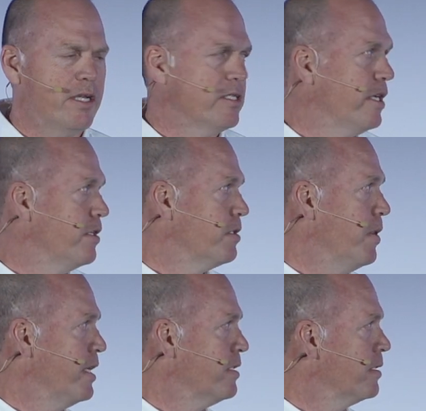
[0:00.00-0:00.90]
inside your
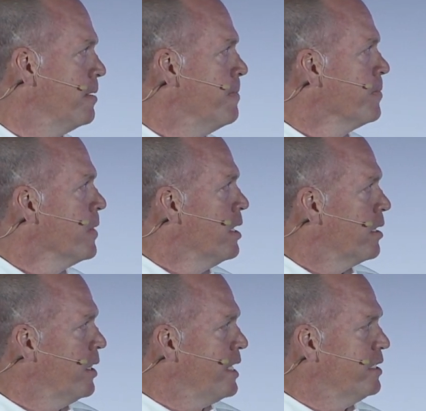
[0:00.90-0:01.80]
space.
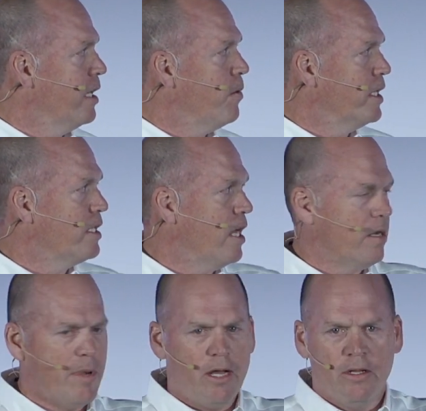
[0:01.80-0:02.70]
The last thing I want to talk
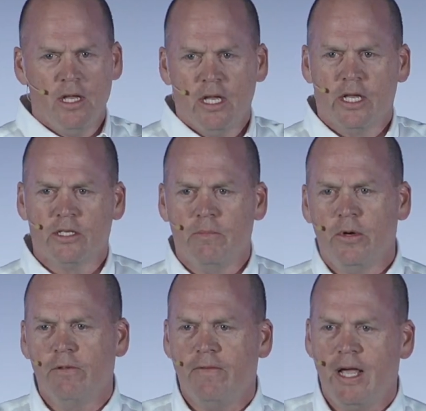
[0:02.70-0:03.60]
about is in
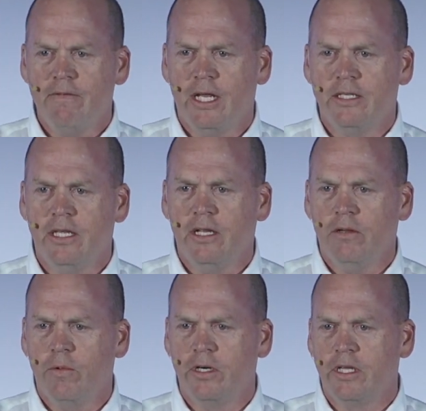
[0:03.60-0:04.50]
booth 519,
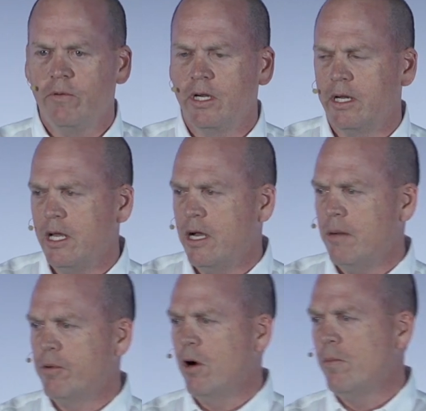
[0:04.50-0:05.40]
we're doing a
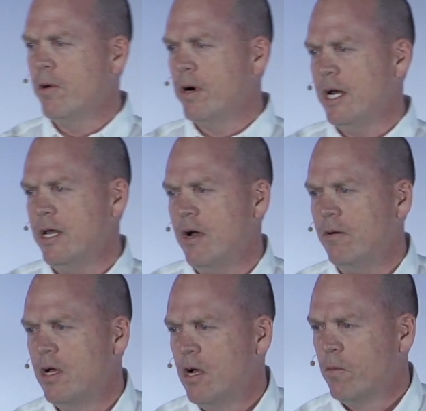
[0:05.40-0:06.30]
promo right
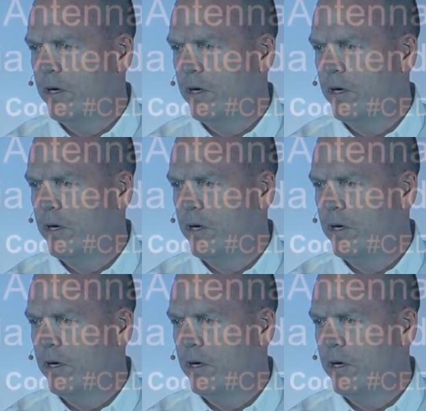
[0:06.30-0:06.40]
now where